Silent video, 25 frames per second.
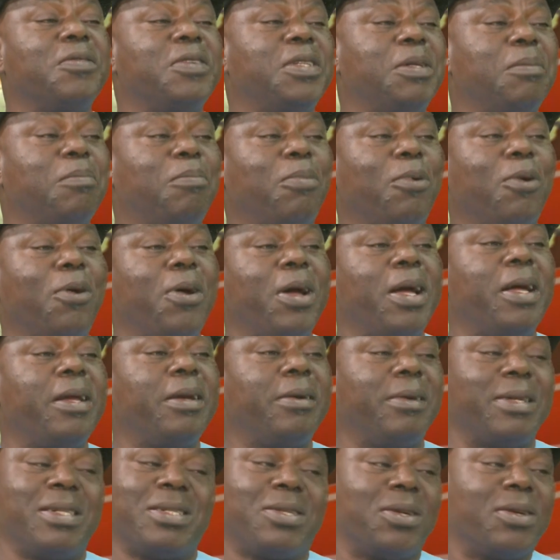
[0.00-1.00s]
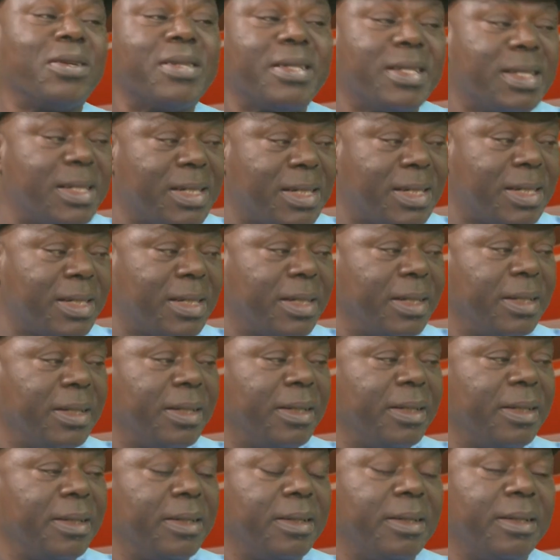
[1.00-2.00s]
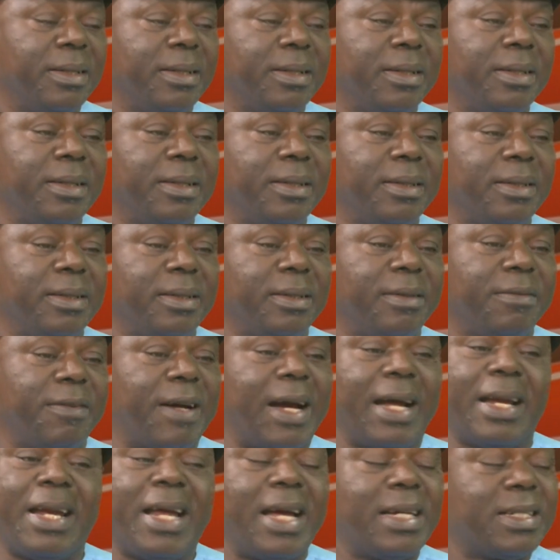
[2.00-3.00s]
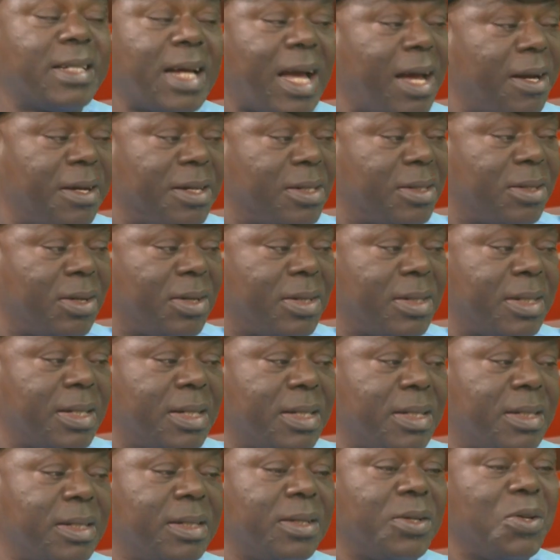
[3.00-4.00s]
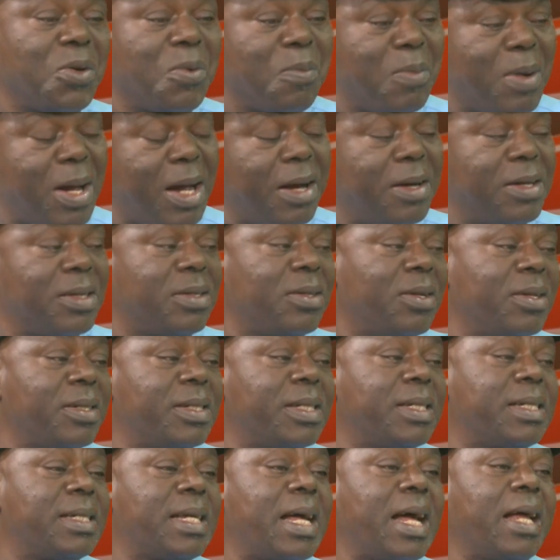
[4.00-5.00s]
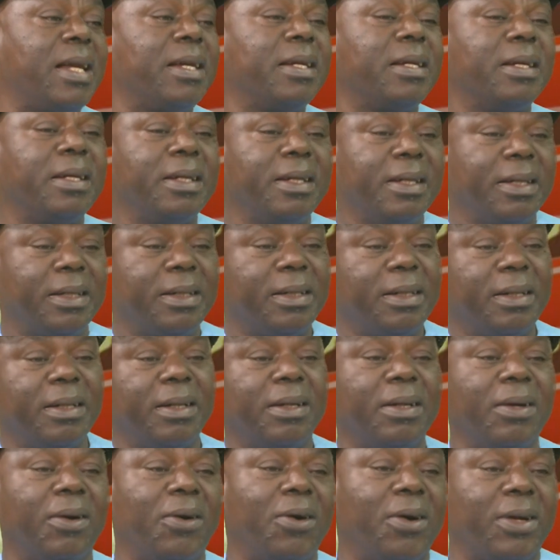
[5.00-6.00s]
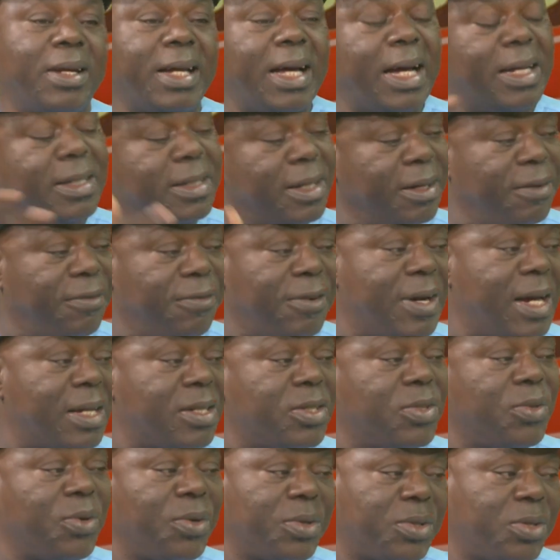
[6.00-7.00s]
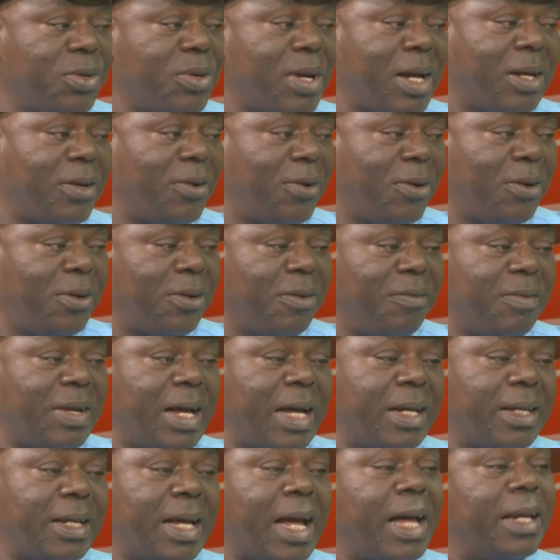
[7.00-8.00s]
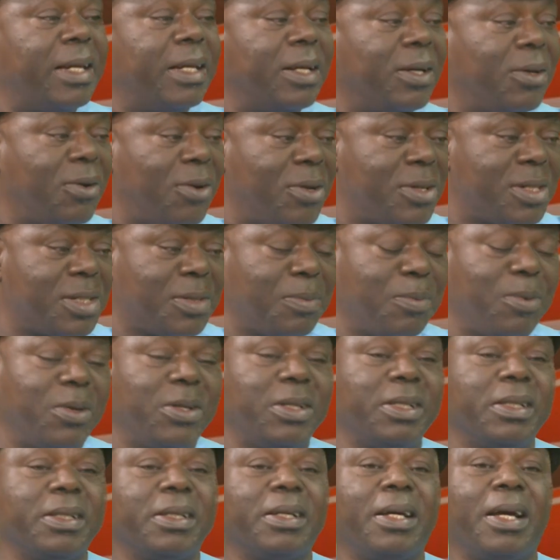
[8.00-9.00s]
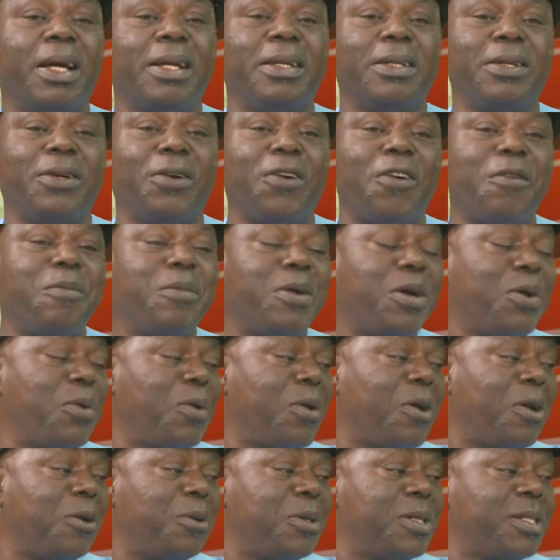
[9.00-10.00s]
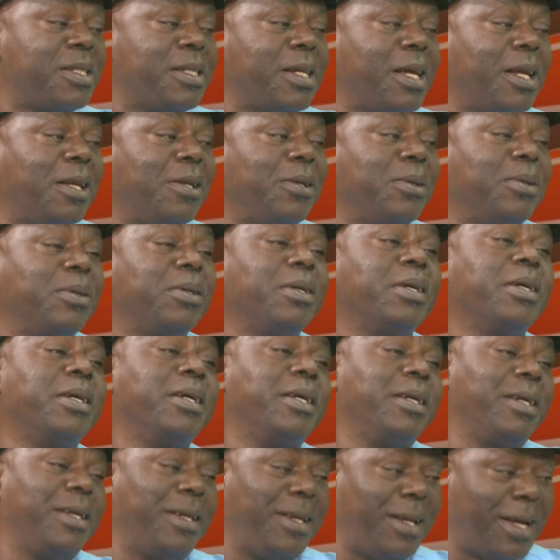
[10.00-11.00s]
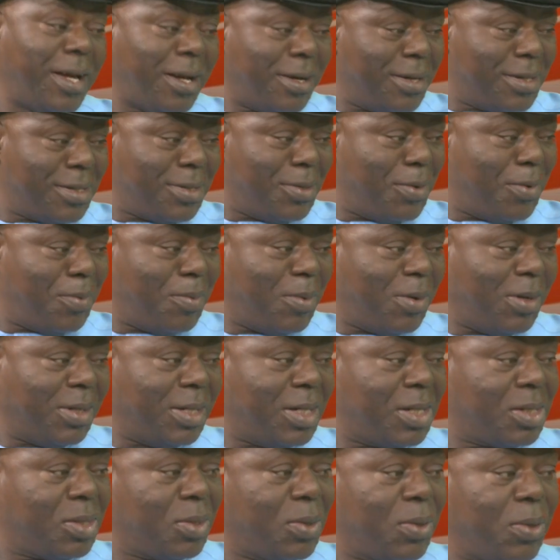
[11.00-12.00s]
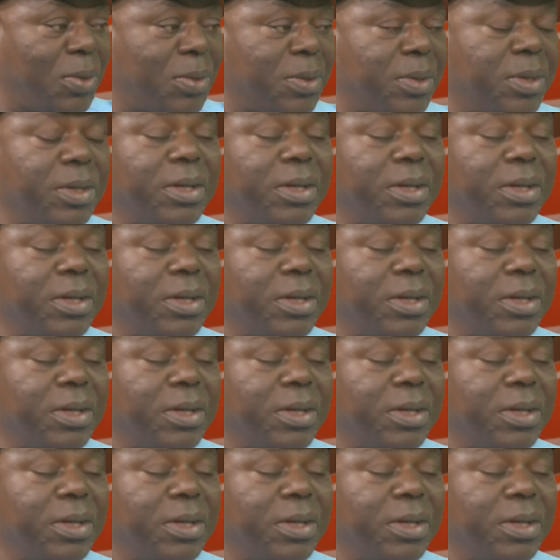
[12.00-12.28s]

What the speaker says: deploying resources, financial resources, human resources, and all that infrastructure and all of that, and they cost money. And the government will always tell you there is no money. So